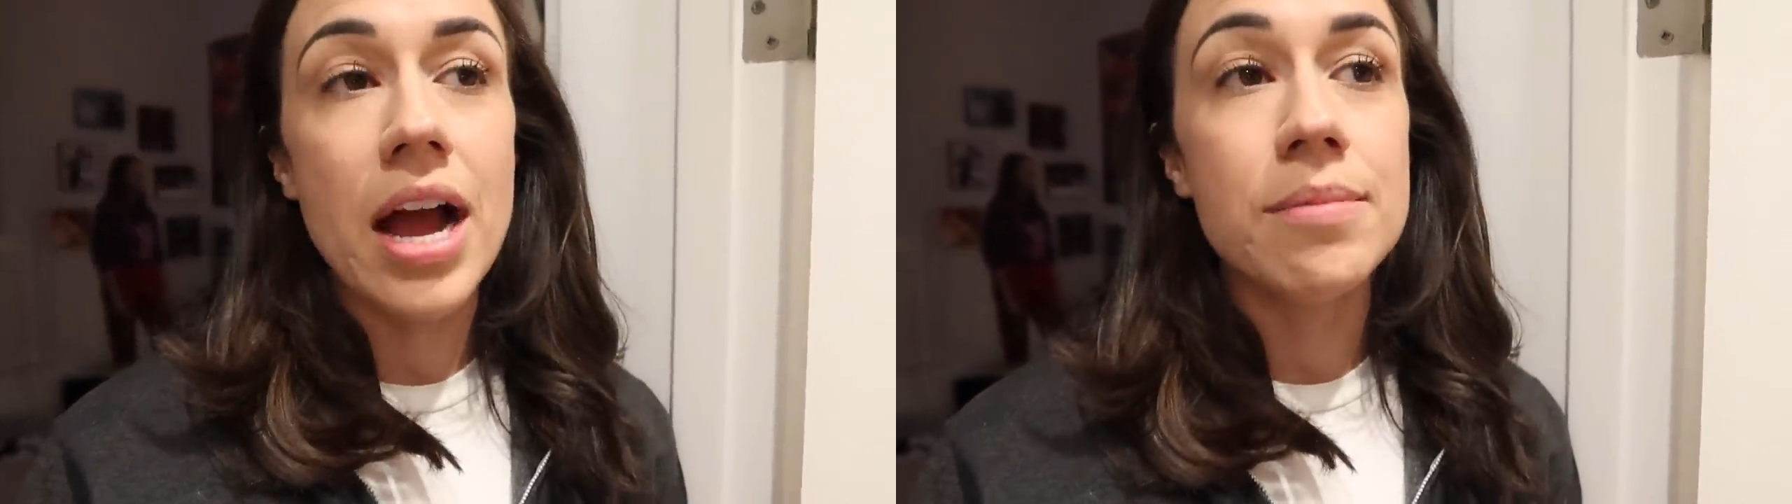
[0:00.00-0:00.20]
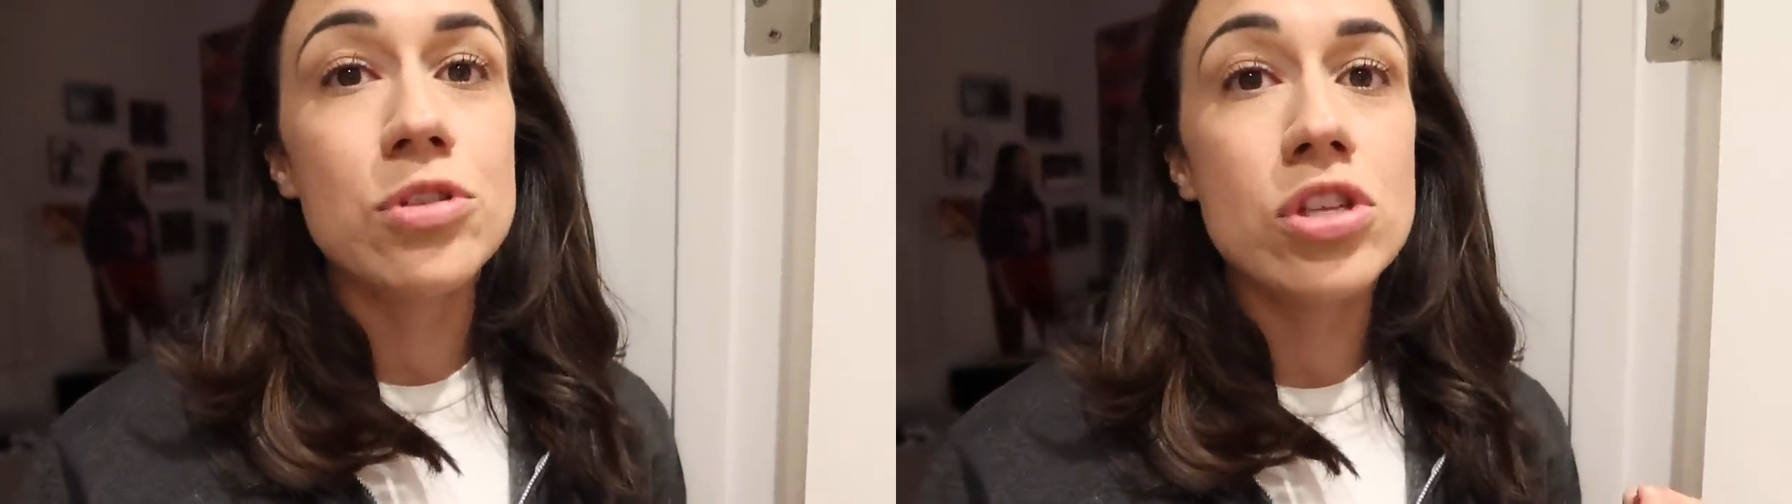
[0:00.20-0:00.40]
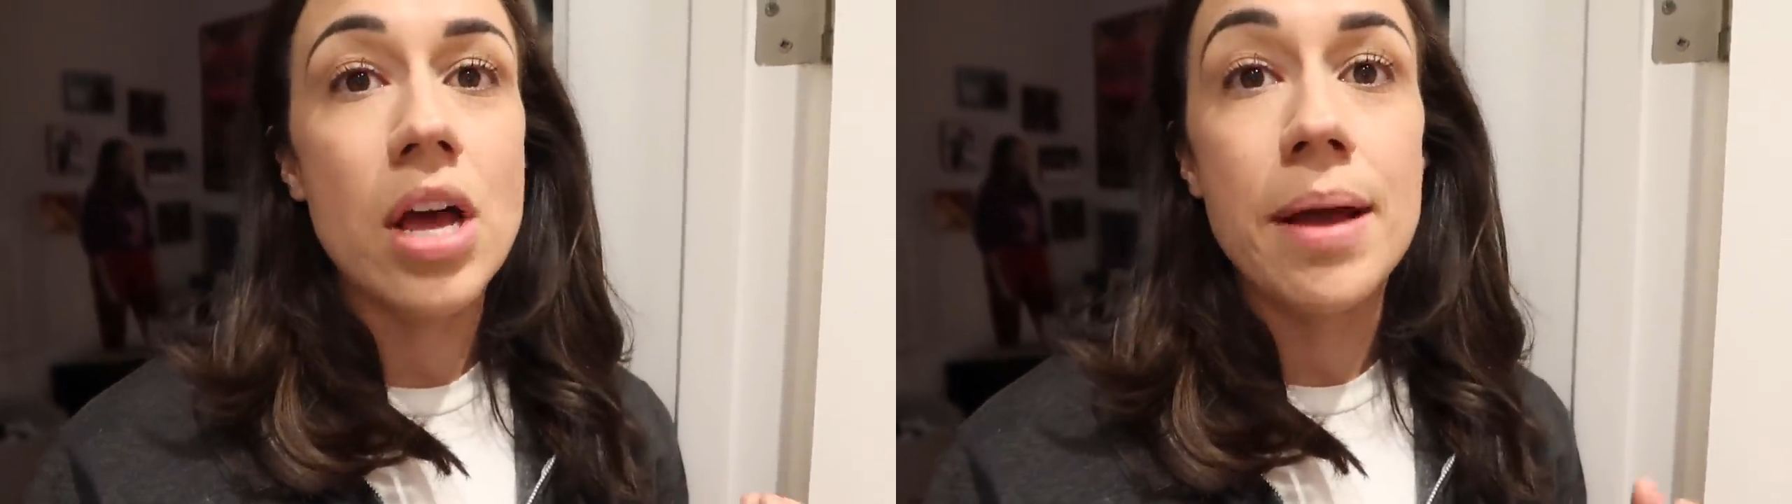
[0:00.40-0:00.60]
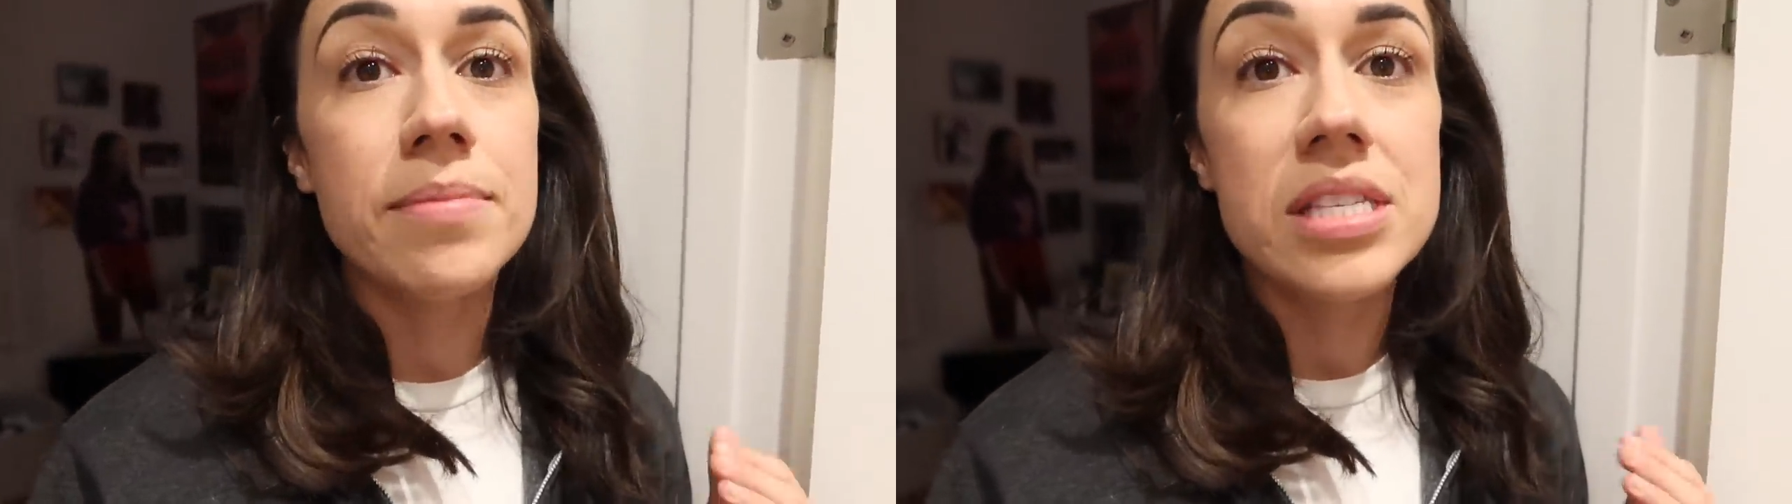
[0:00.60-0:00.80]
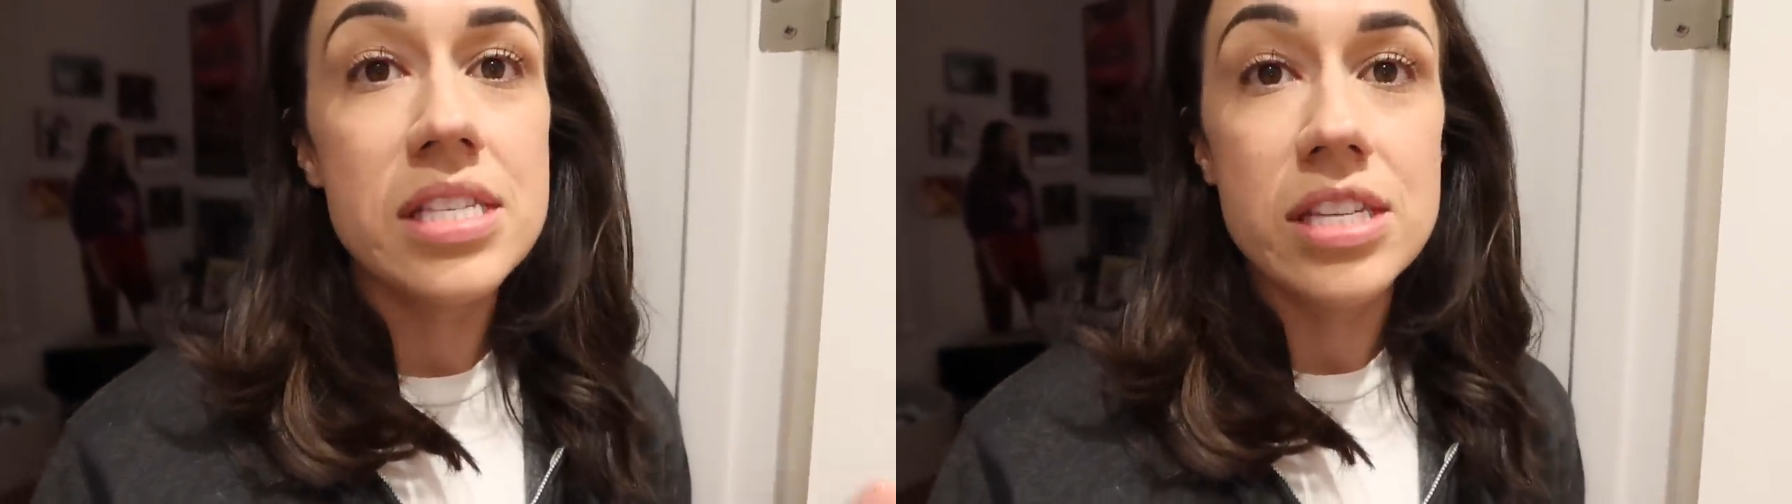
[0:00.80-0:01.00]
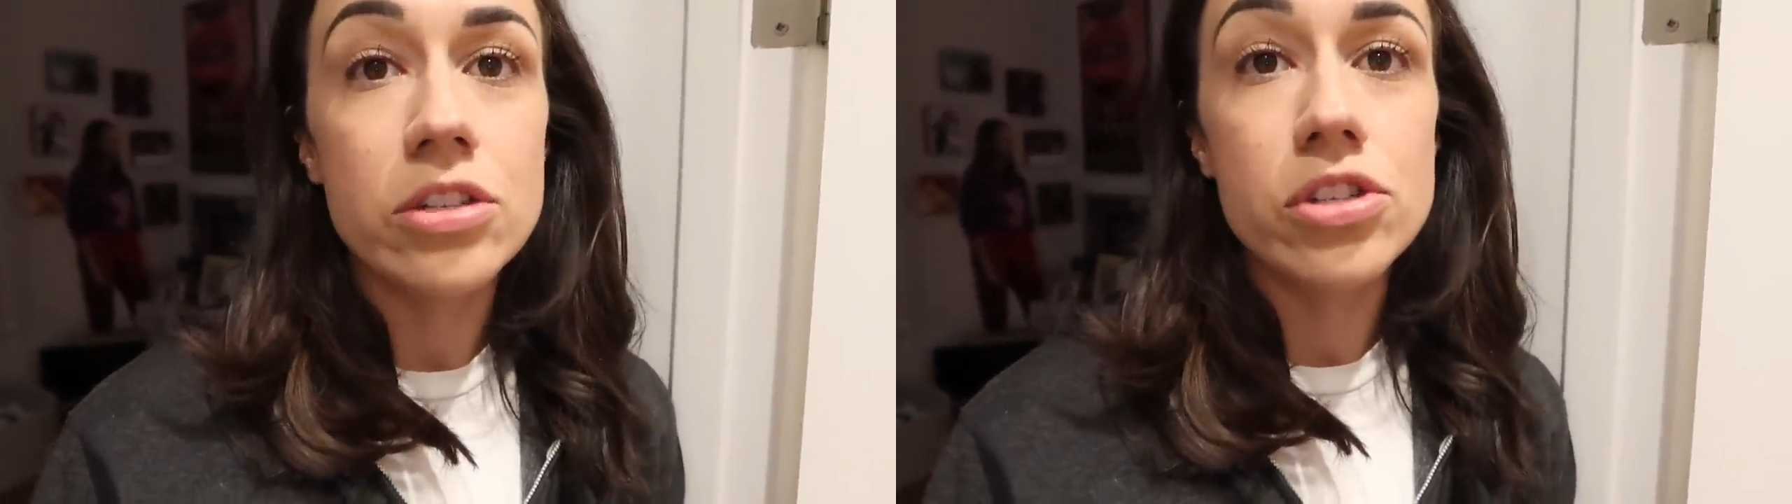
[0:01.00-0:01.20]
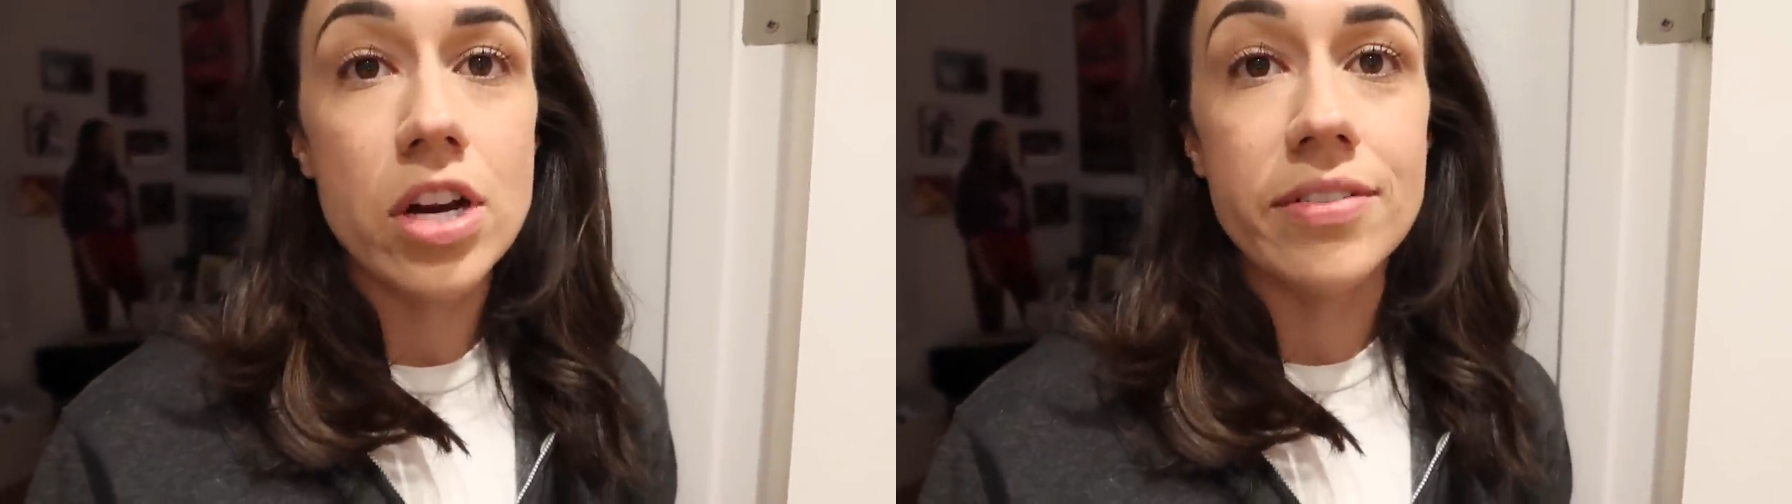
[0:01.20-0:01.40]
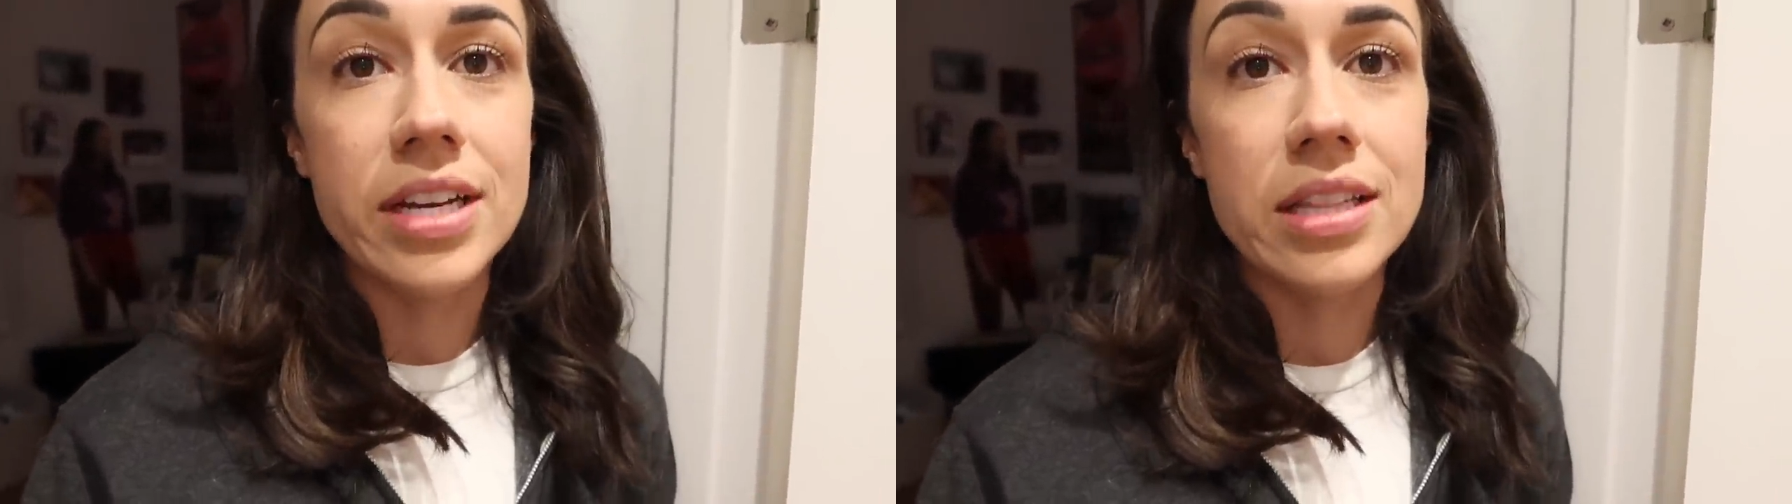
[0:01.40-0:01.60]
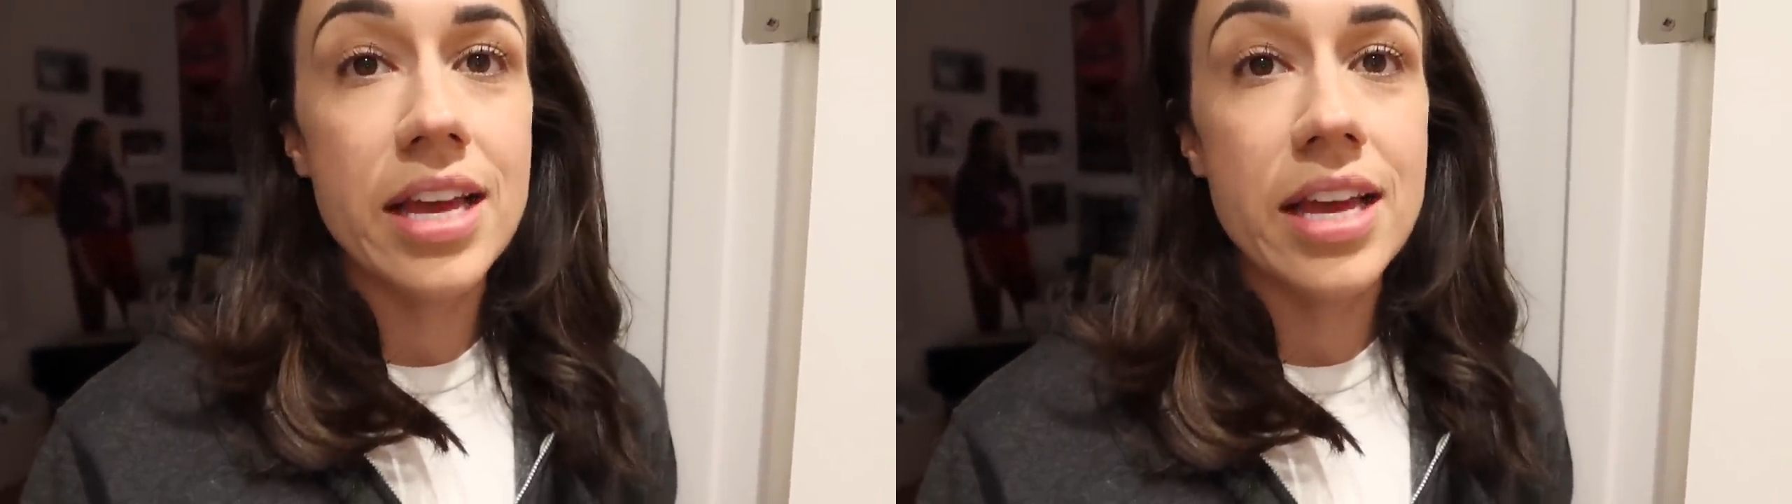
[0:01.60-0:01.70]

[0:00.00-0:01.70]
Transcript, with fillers: I'm I'm still starving.